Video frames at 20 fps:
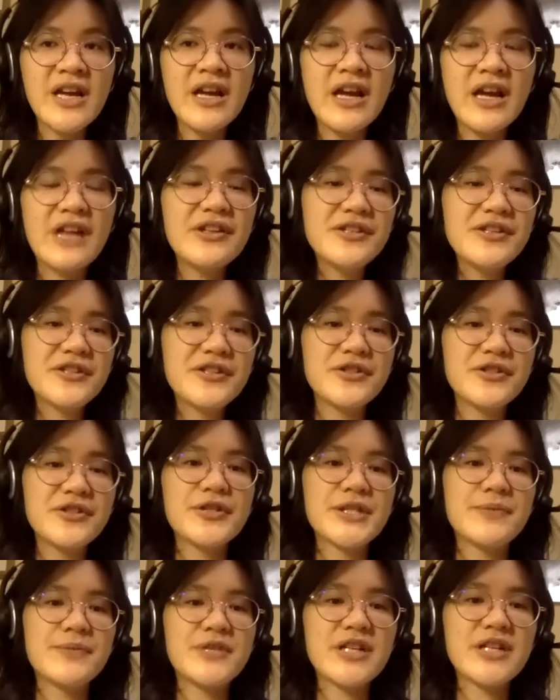And this is all
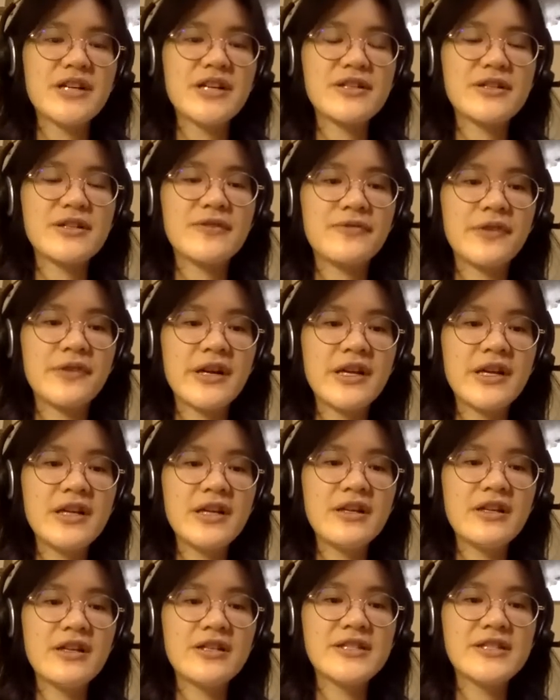subjective,
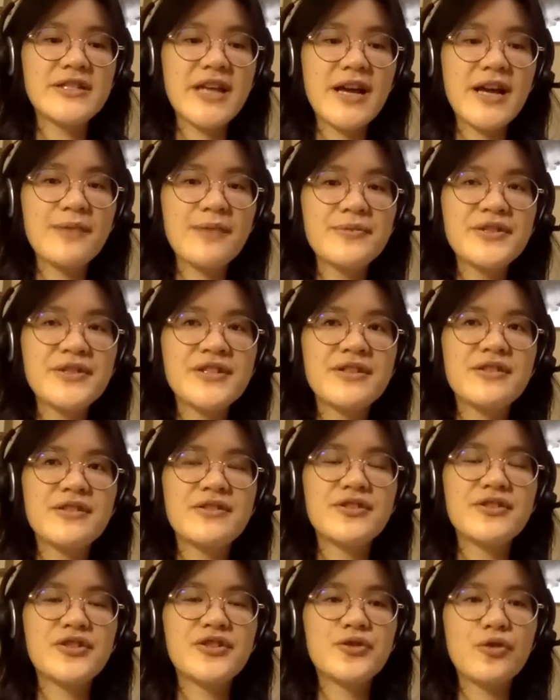right? Sam's
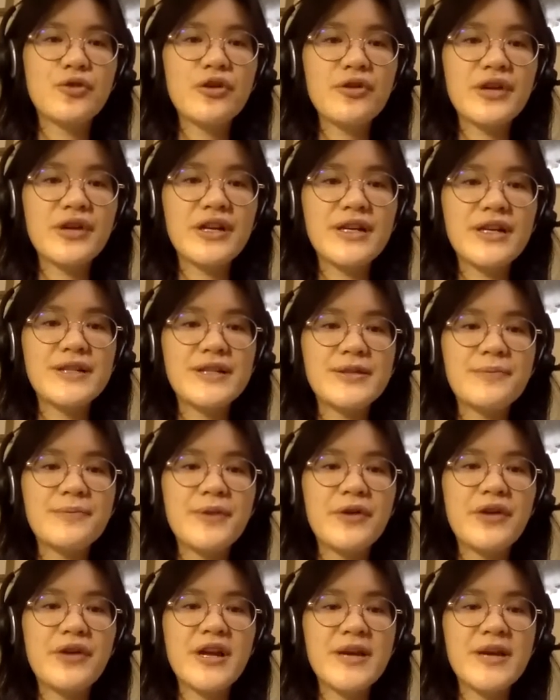story is
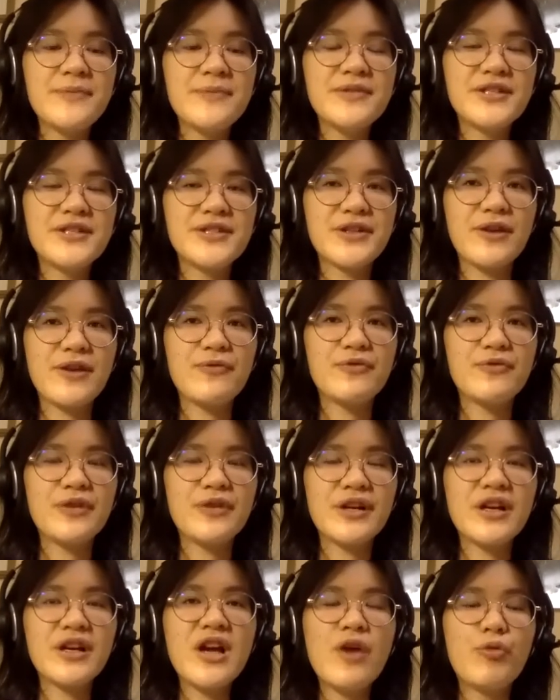about him
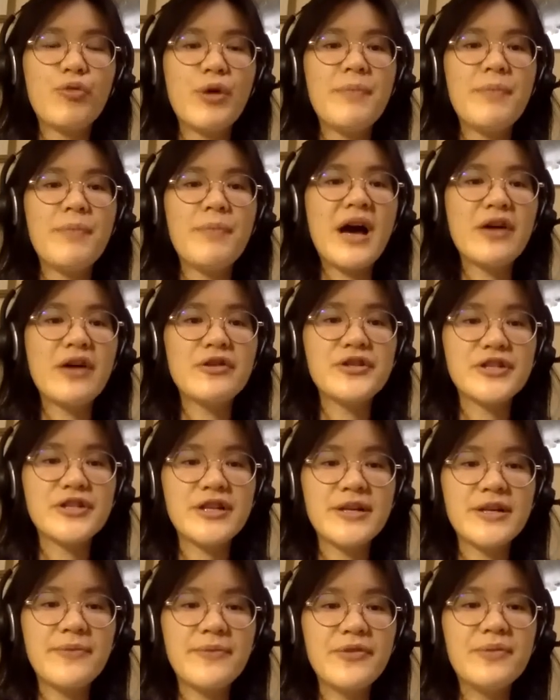discovering what matters to
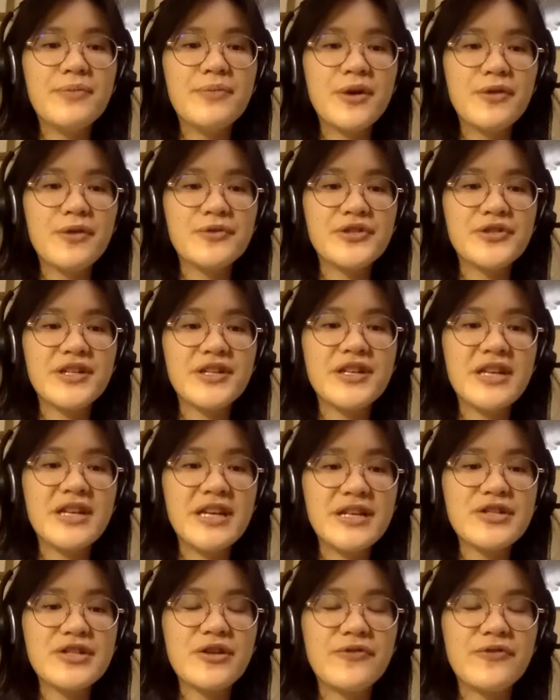him the most in
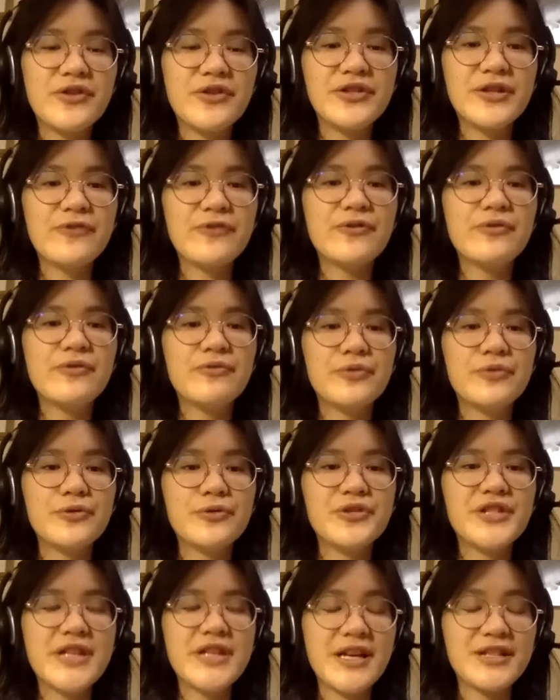each of the different
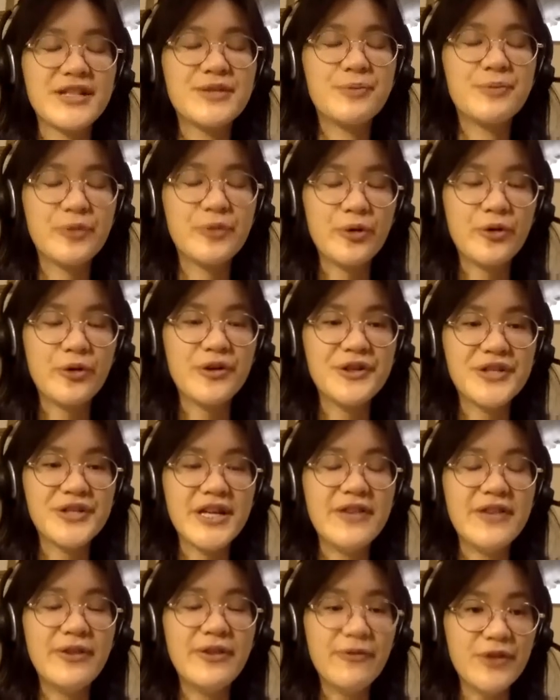routes he explores
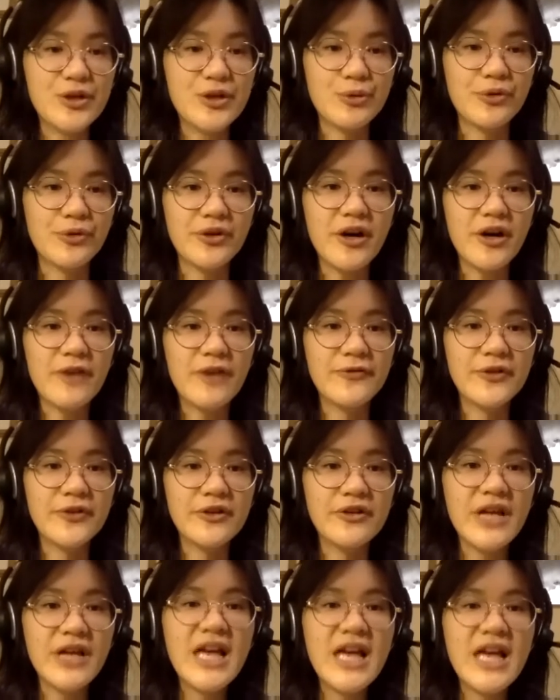in the visual
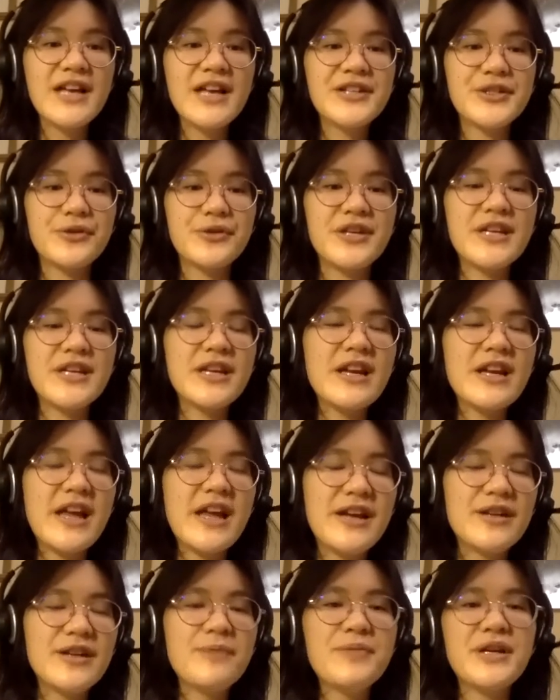novel. So he can
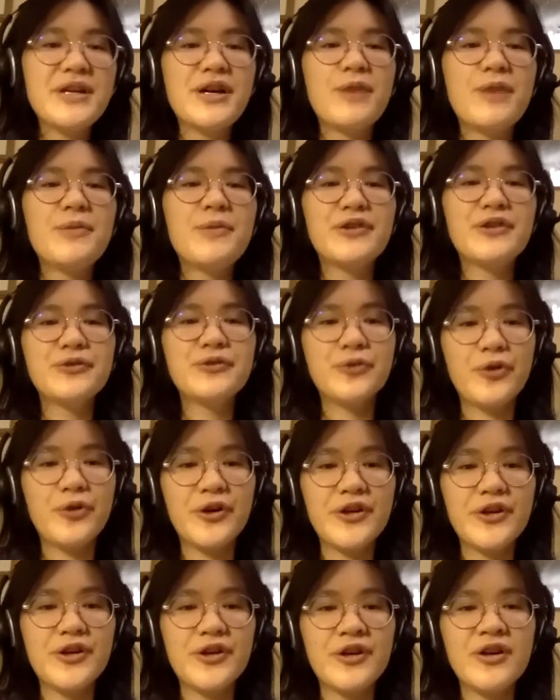end up becoming a
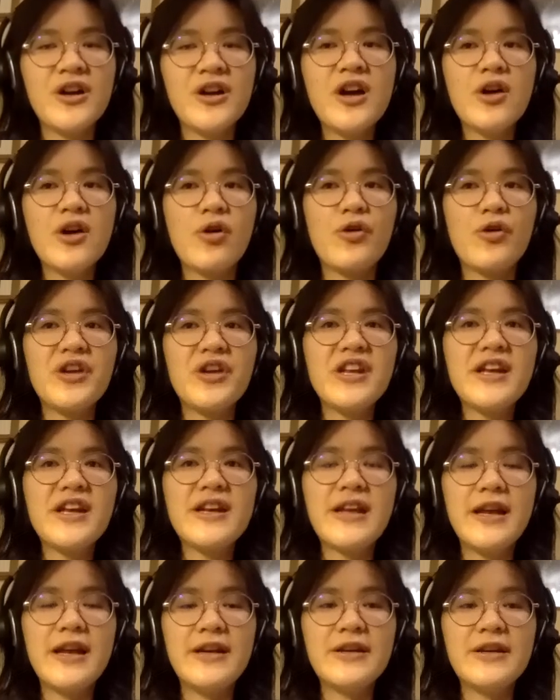lawyer, or he can
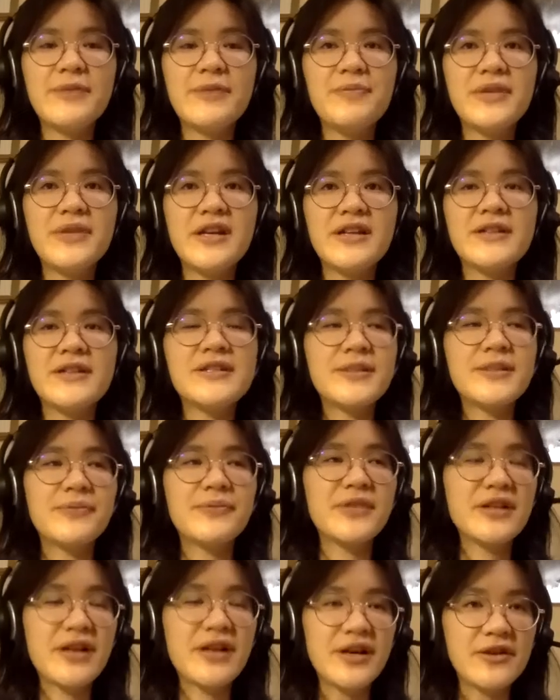end up being
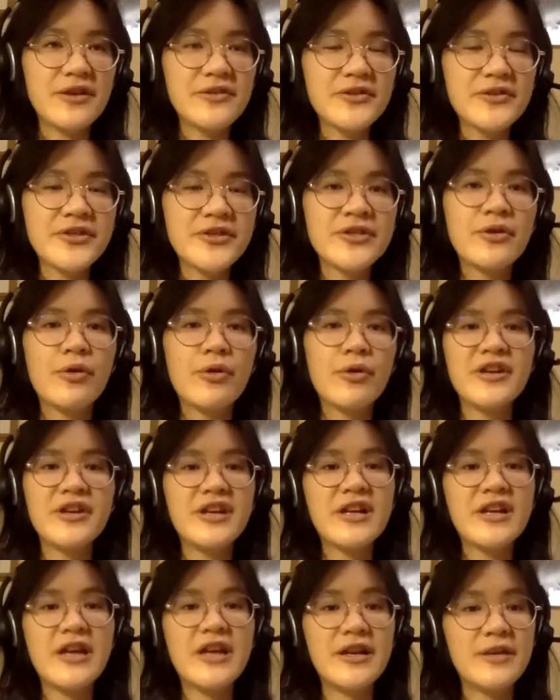something else, or he
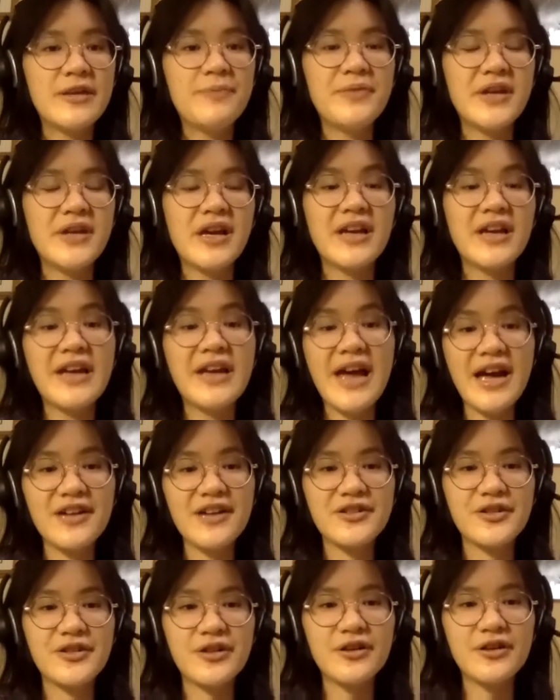can end up being an
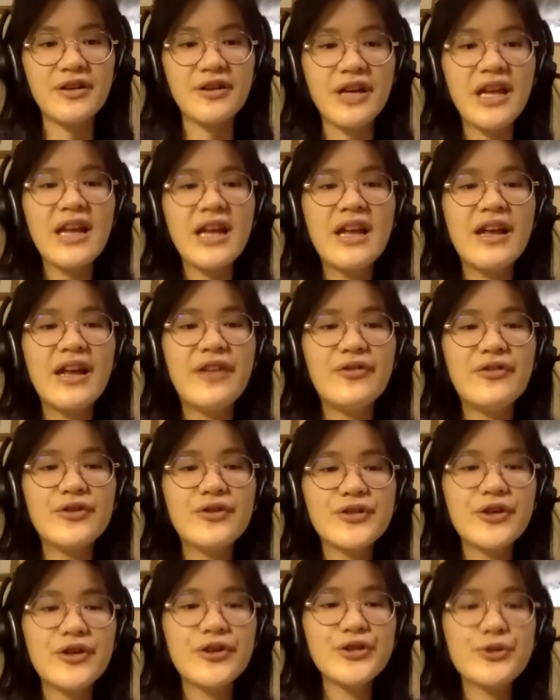actor. And
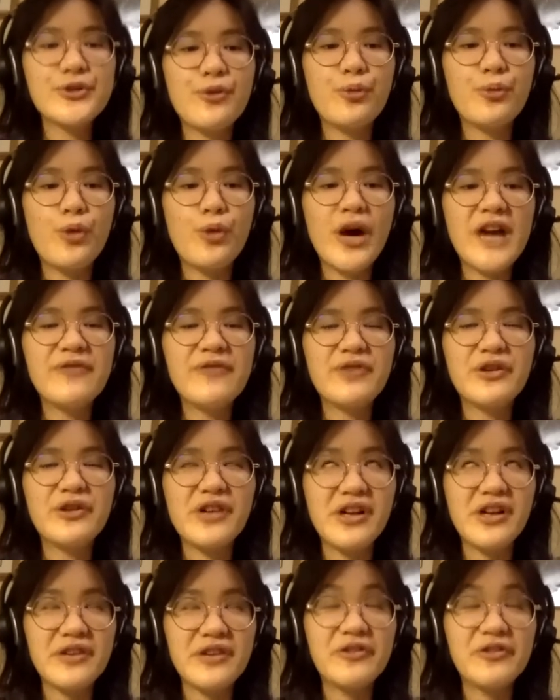there's also a wide
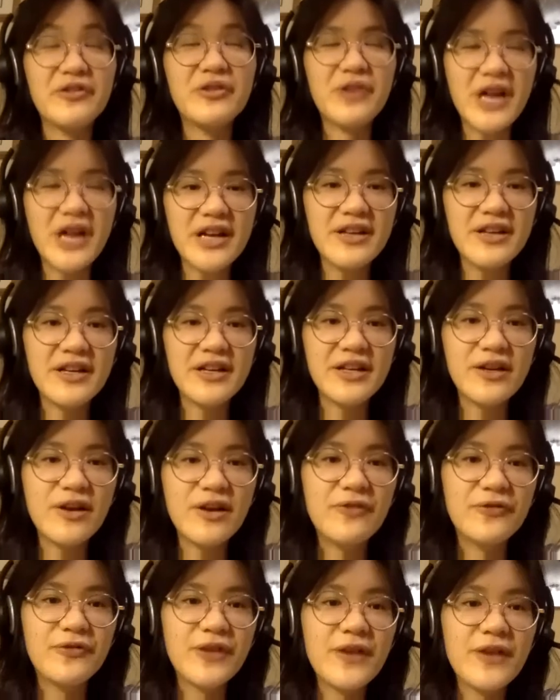variety
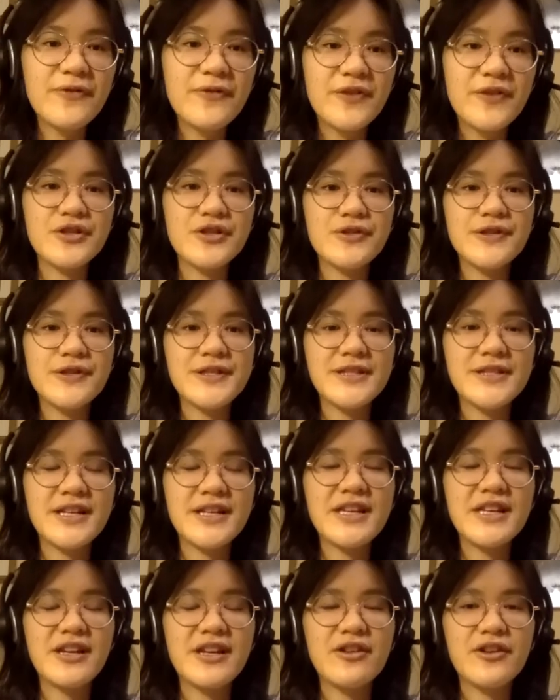of love interests that
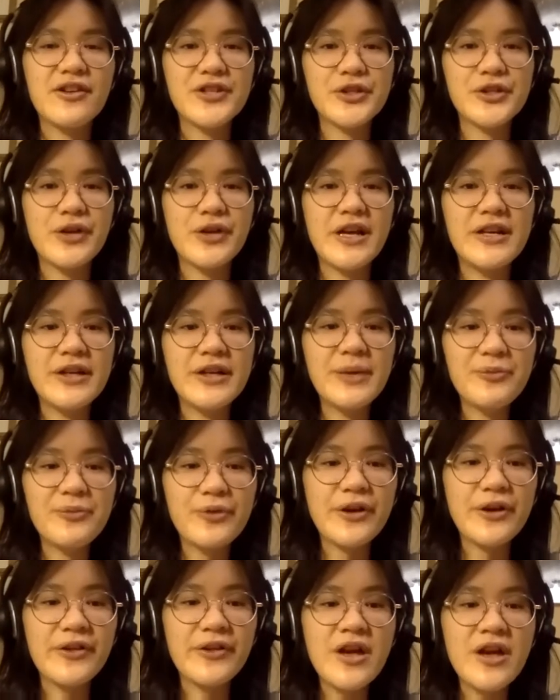he can also end up
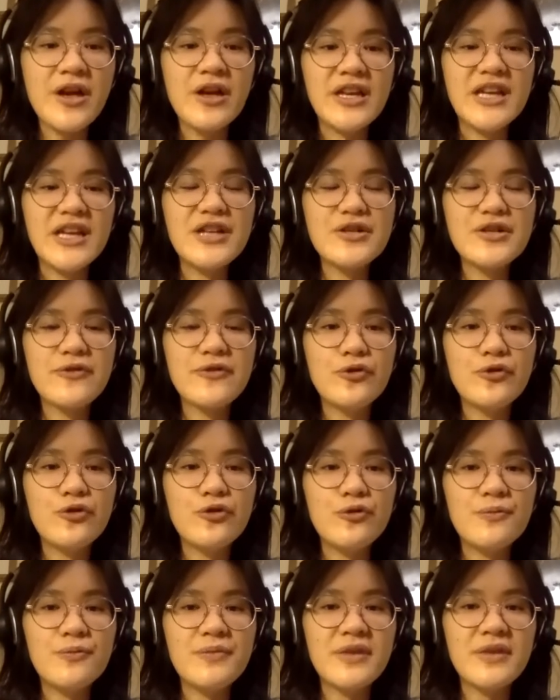with, each of
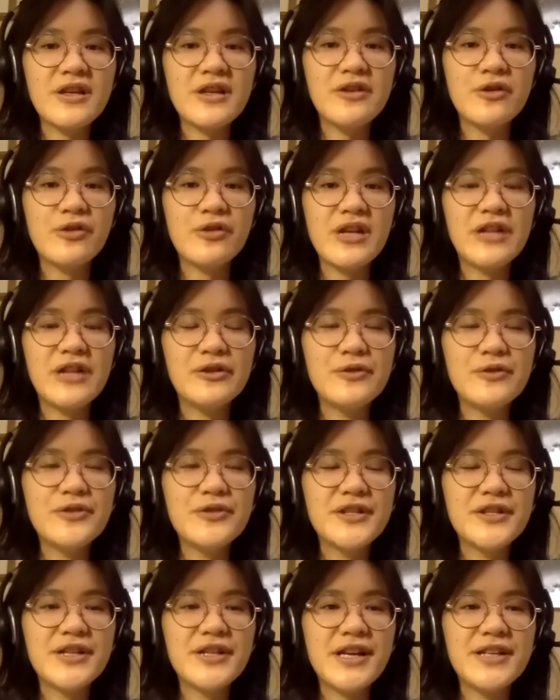whom,
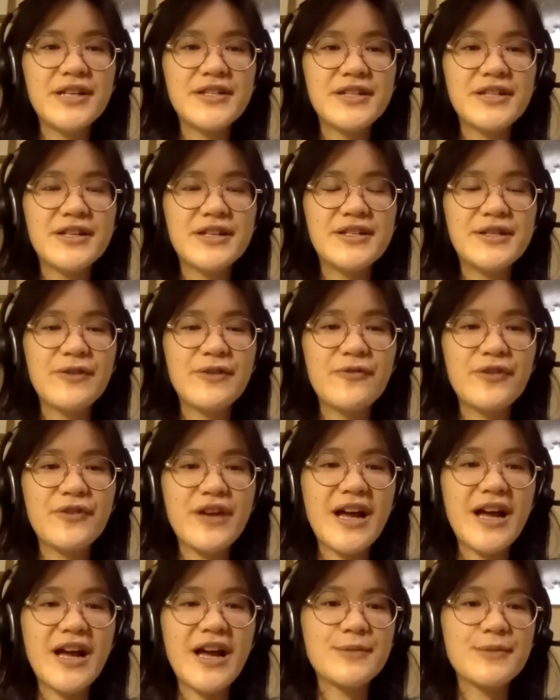elucidates a different
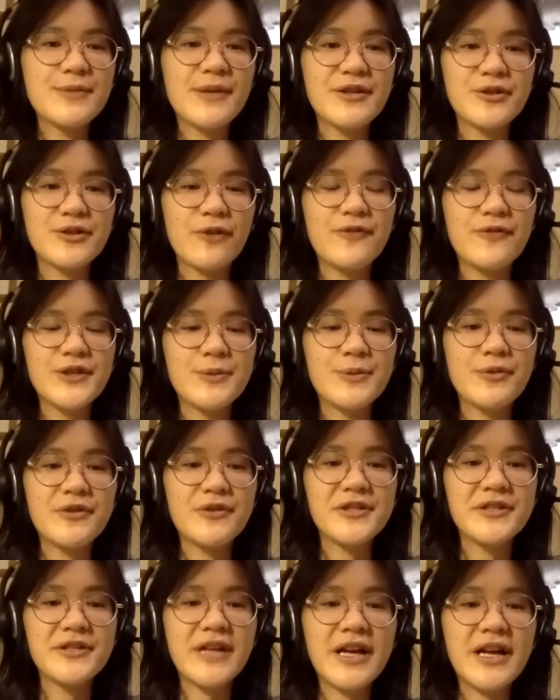aspect of his
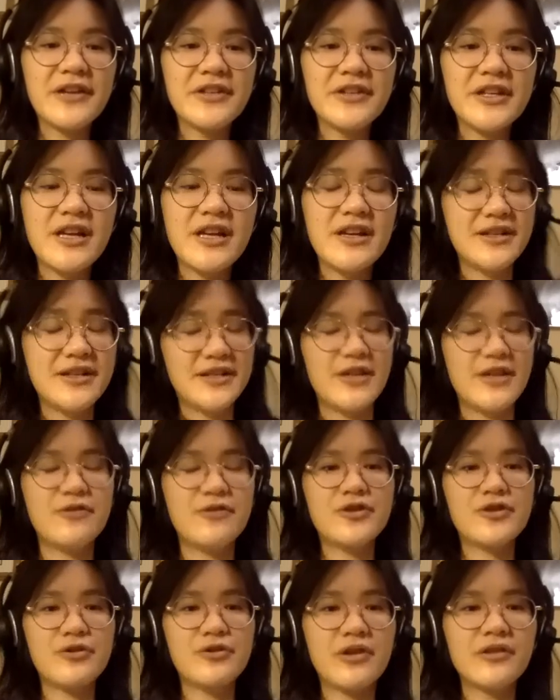personality and his
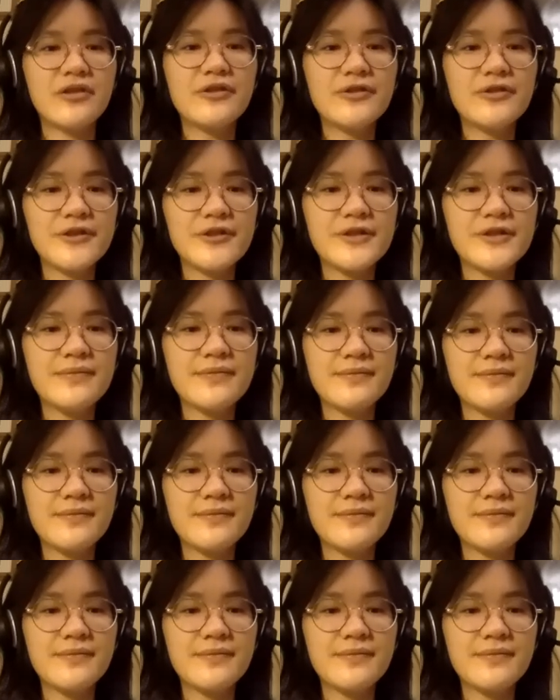inner struggles.